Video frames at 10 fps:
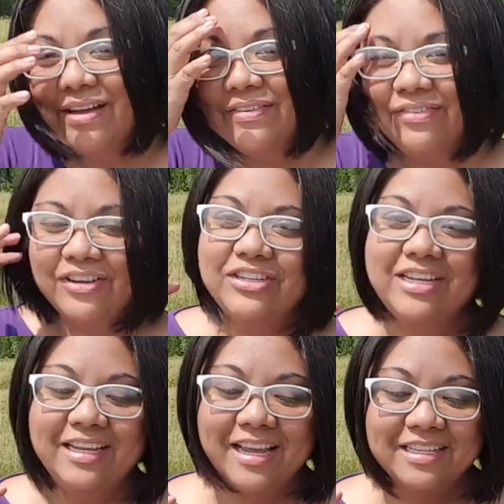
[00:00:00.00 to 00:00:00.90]
Fridge
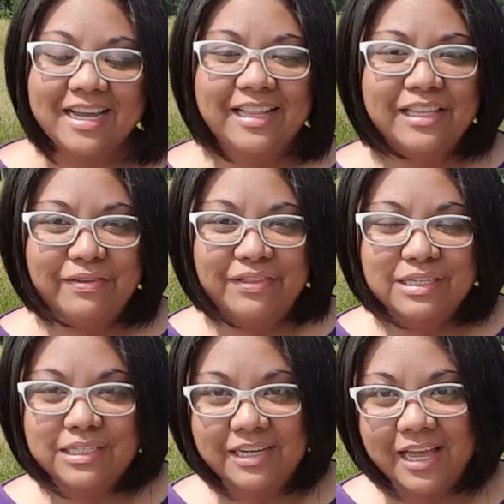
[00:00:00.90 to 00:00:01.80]
decants, I leave
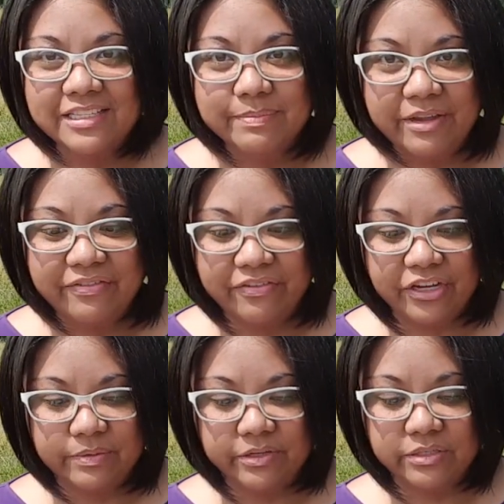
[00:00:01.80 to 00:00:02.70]
these decants in my
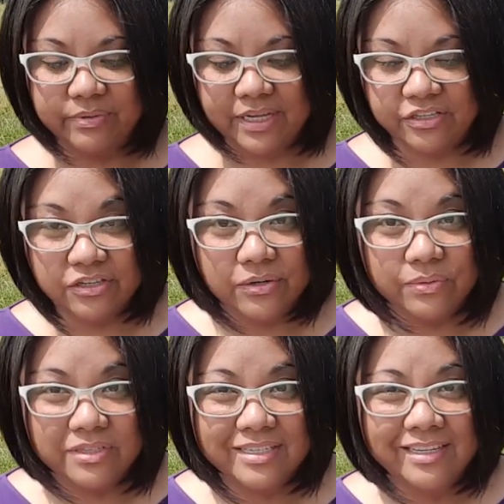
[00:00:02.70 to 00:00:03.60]
fridge because when I
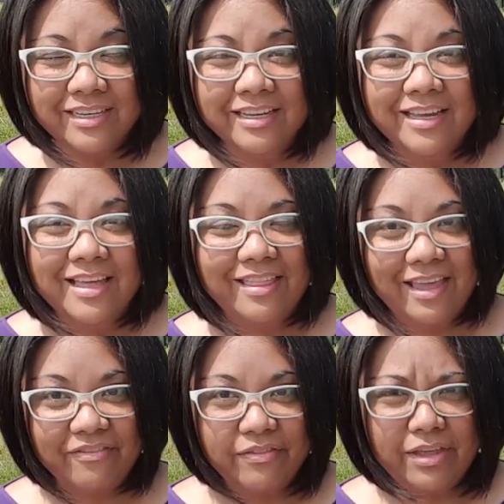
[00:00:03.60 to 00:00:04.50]
don't,
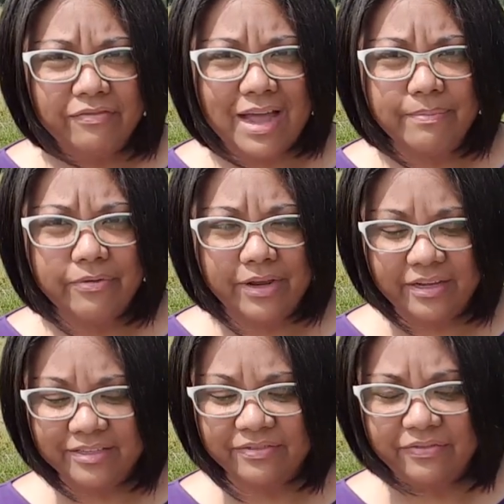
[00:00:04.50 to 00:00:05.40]
they
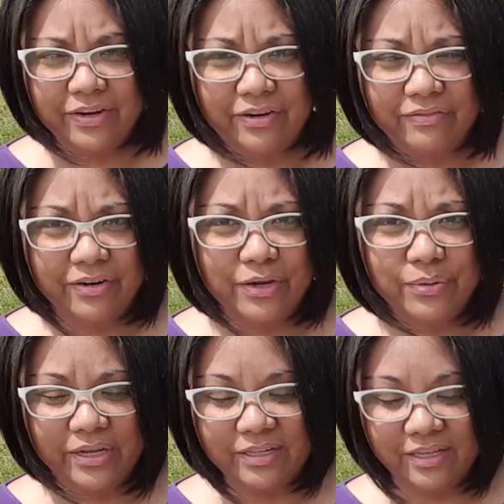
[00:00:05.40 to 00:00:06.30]
evaporate very, very
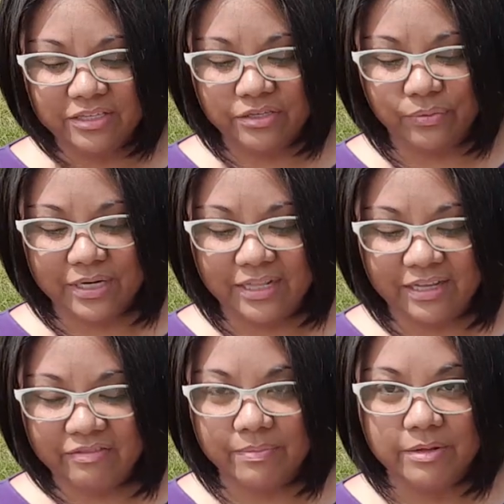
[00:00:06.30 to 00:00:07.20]
quickly. So when I
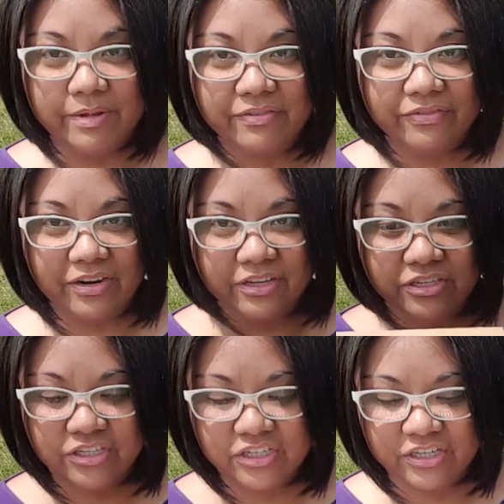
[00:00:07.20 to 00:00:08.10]
leave them in my
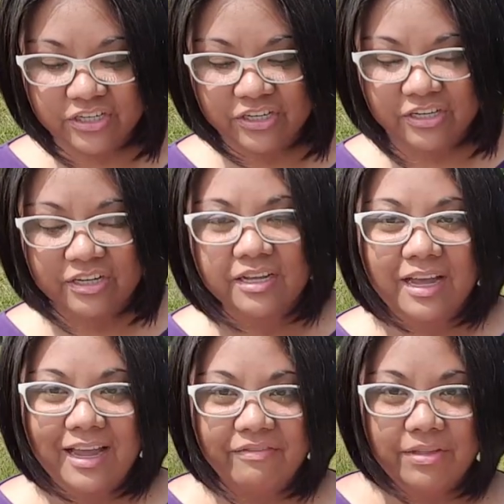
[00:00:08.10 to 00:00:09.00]
fridge,
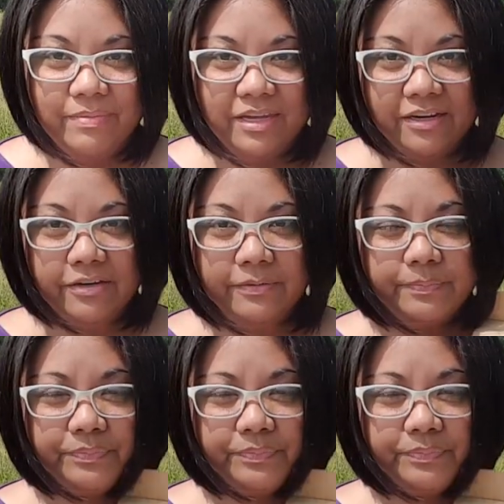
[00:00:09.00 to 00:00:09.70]
I have them here.